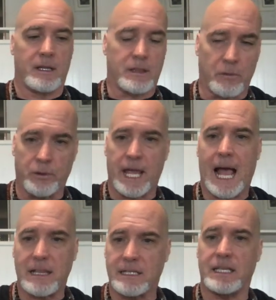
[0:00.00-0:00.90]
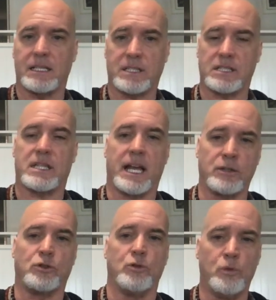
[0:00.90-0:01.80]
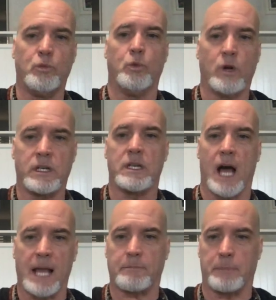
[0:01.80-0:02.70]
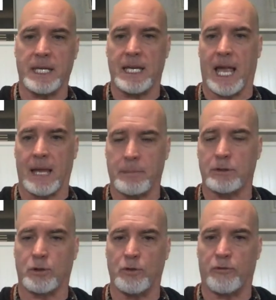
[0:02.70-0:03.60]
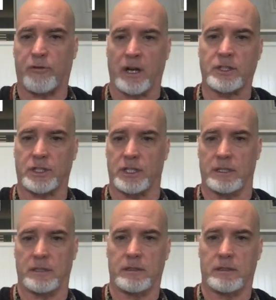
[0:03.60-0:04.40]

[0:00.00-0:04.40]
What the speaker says: The reality is that you would not be able to function.